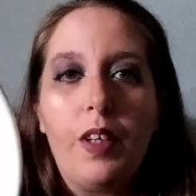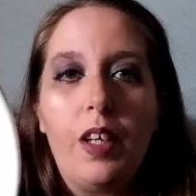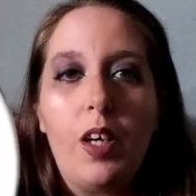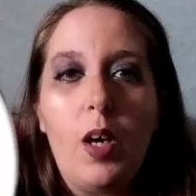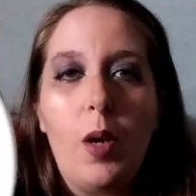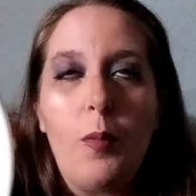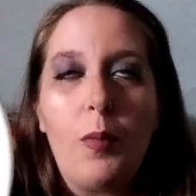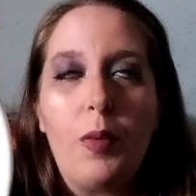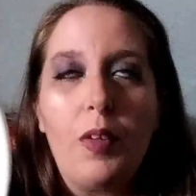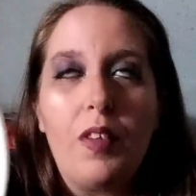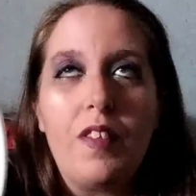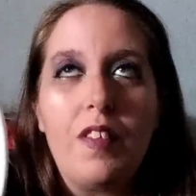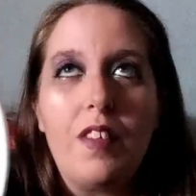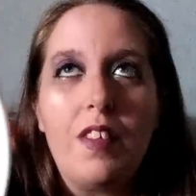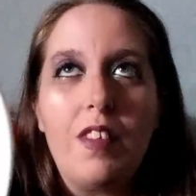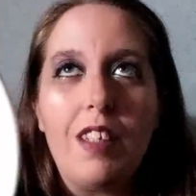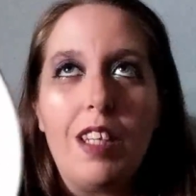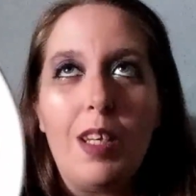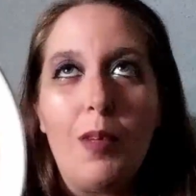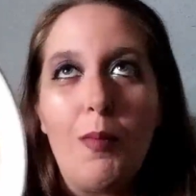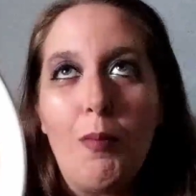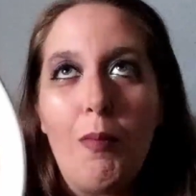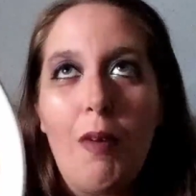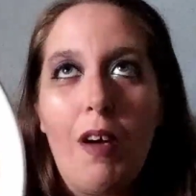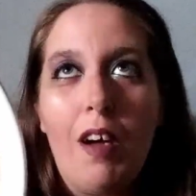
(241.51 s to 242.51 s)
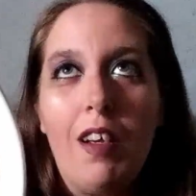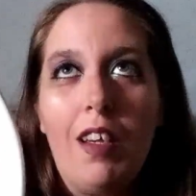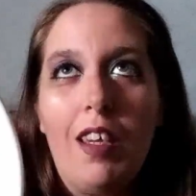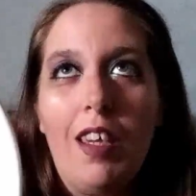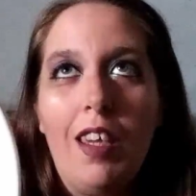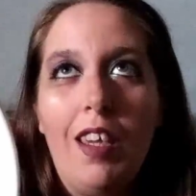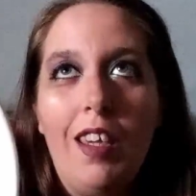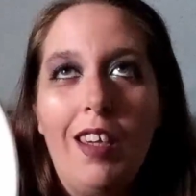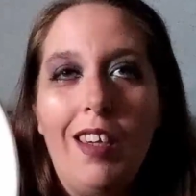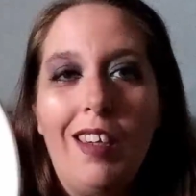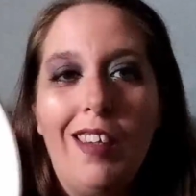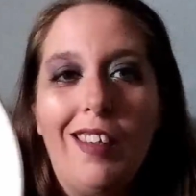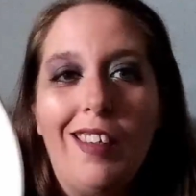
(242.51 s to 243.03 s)
almost
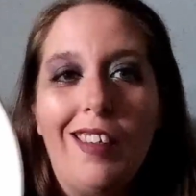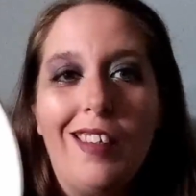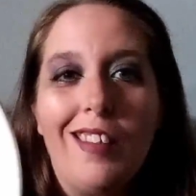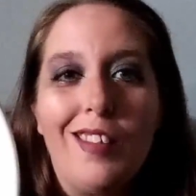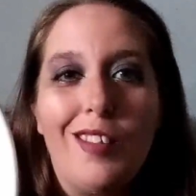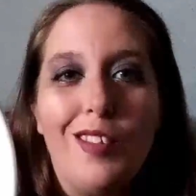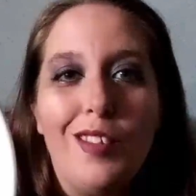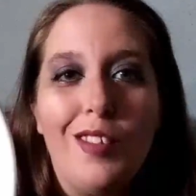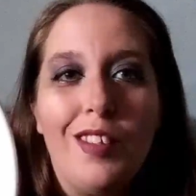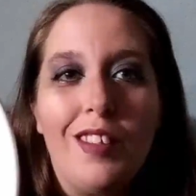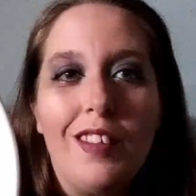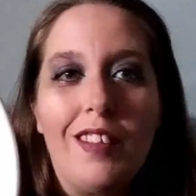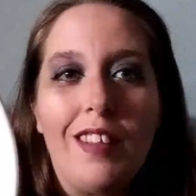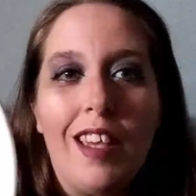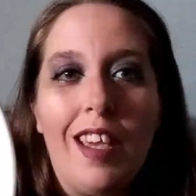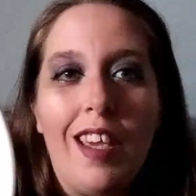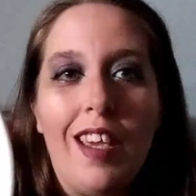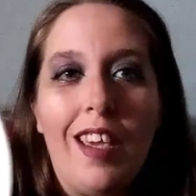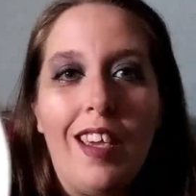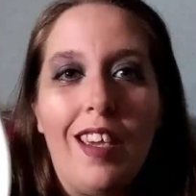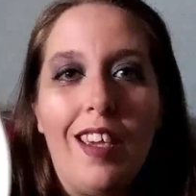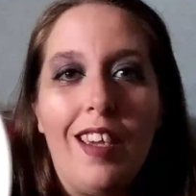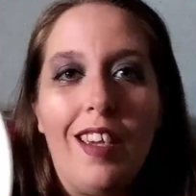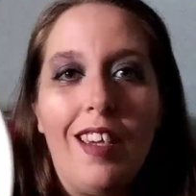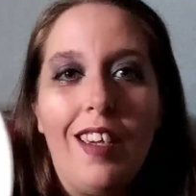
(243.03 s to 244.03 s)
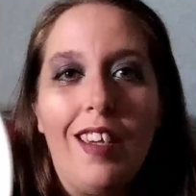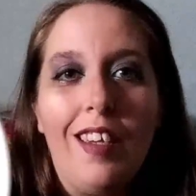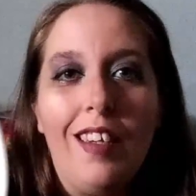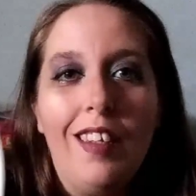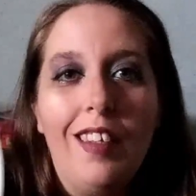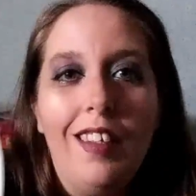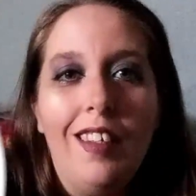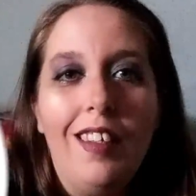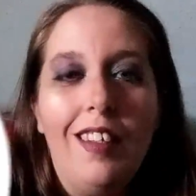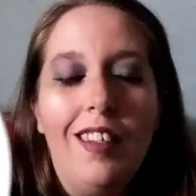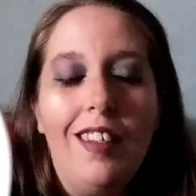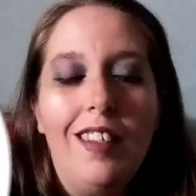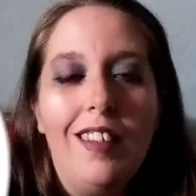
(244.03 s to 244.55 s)
steampunky, I guess you could say.
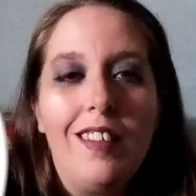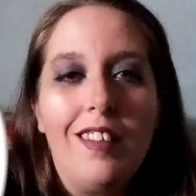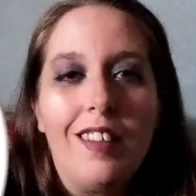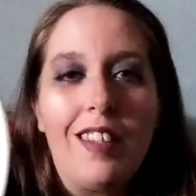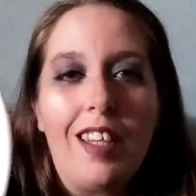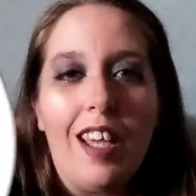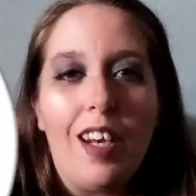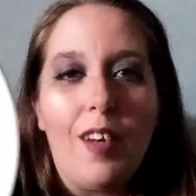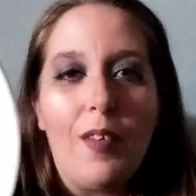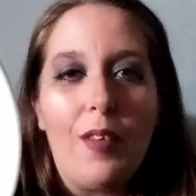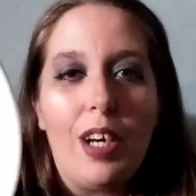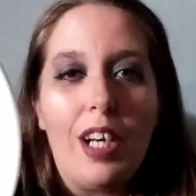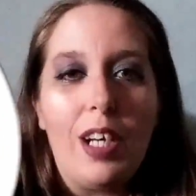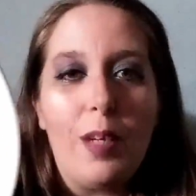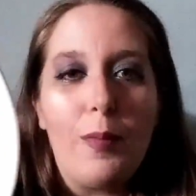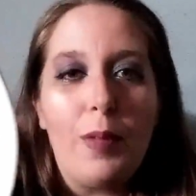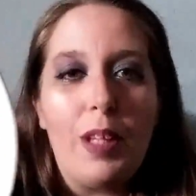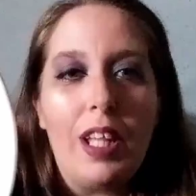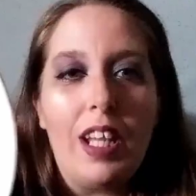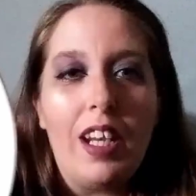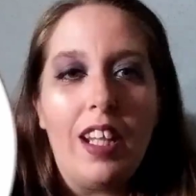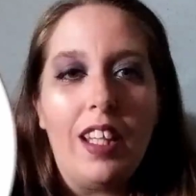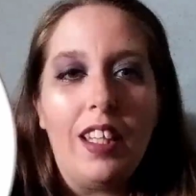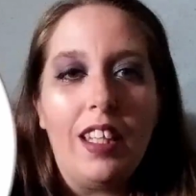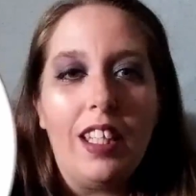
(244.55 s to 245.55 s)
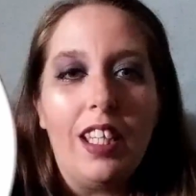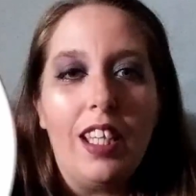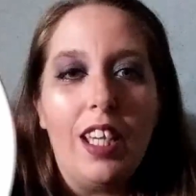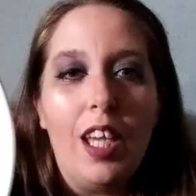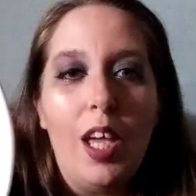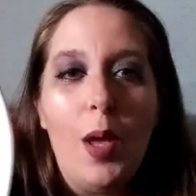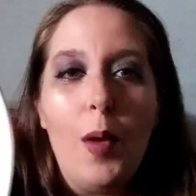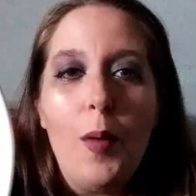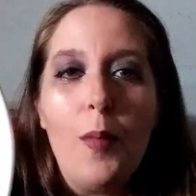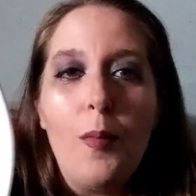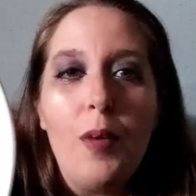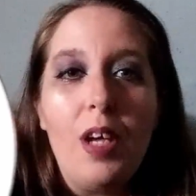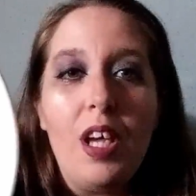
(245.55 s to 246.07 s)
It's kind of right up that alley.
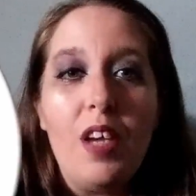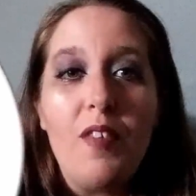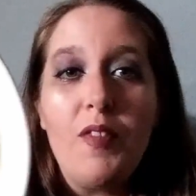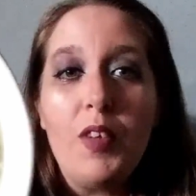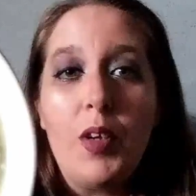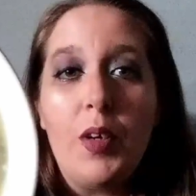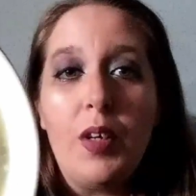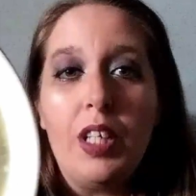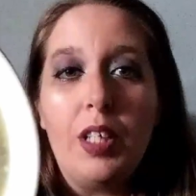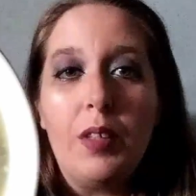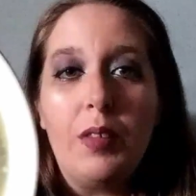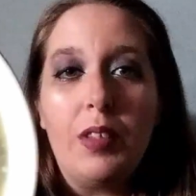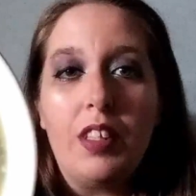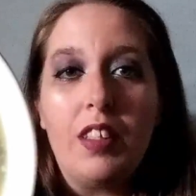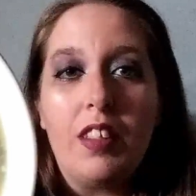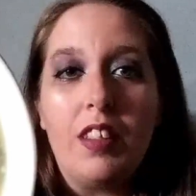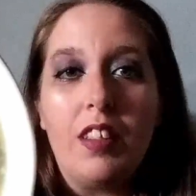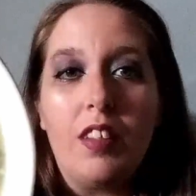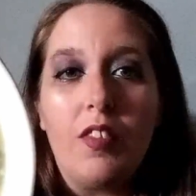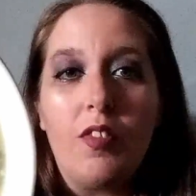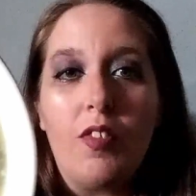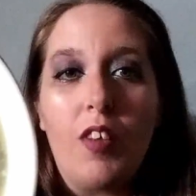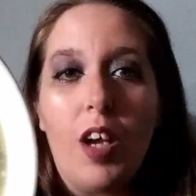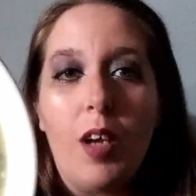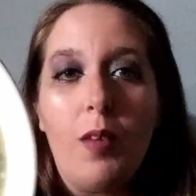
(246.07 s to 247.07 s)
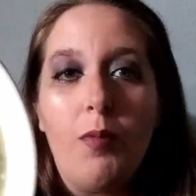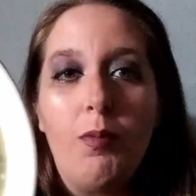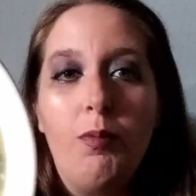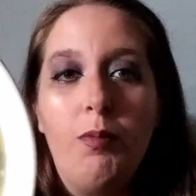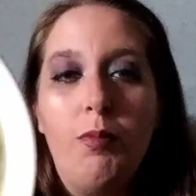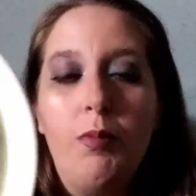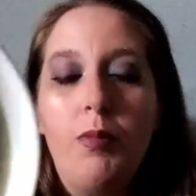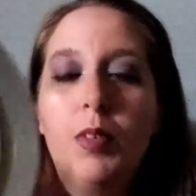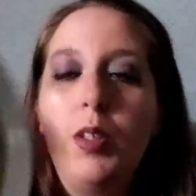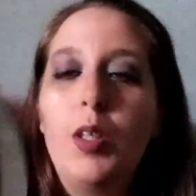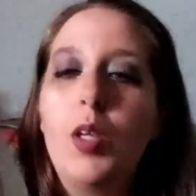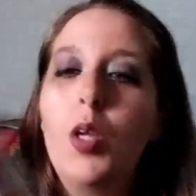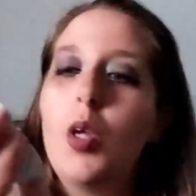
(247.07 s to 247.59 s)
I have no idea what this is from,
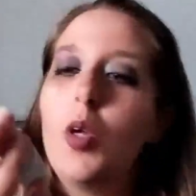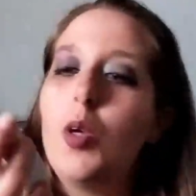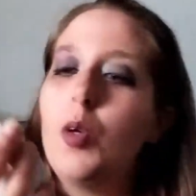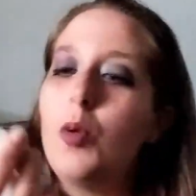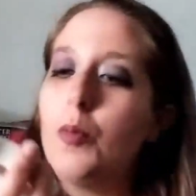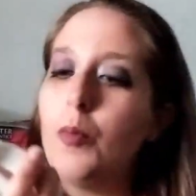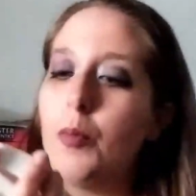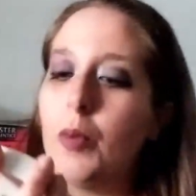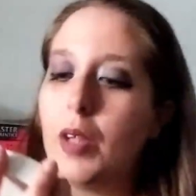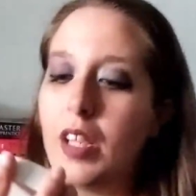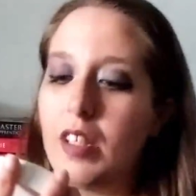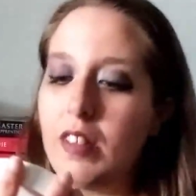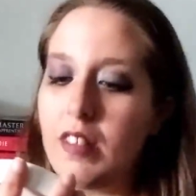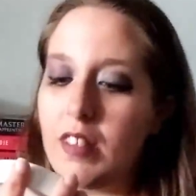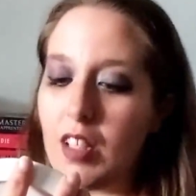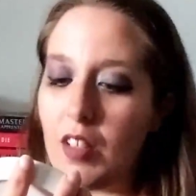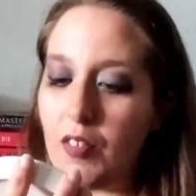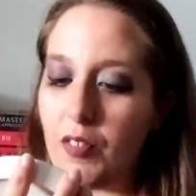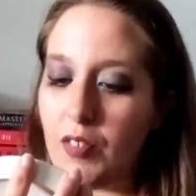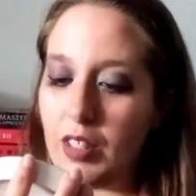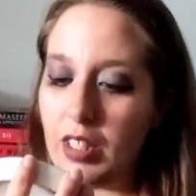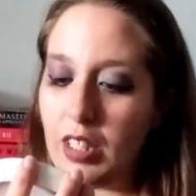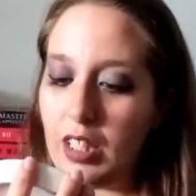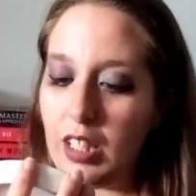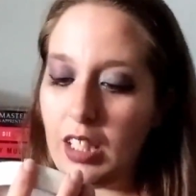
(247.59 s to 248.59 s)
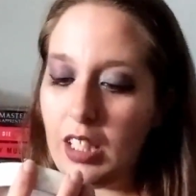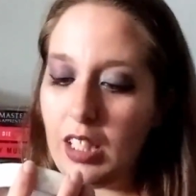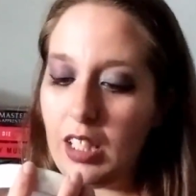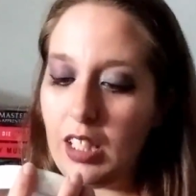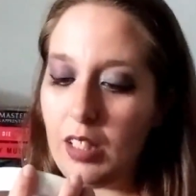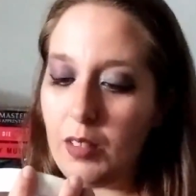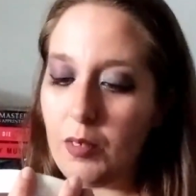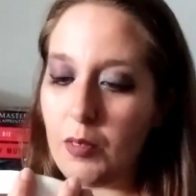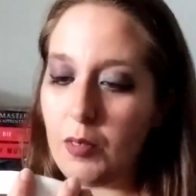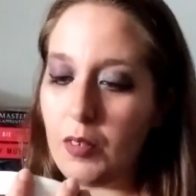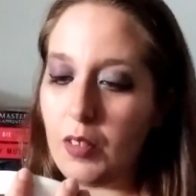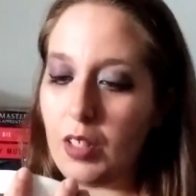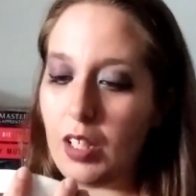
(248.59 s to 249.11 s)
but it's
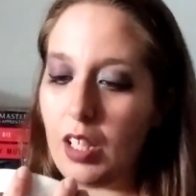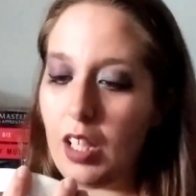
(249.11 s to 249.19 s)
definitely,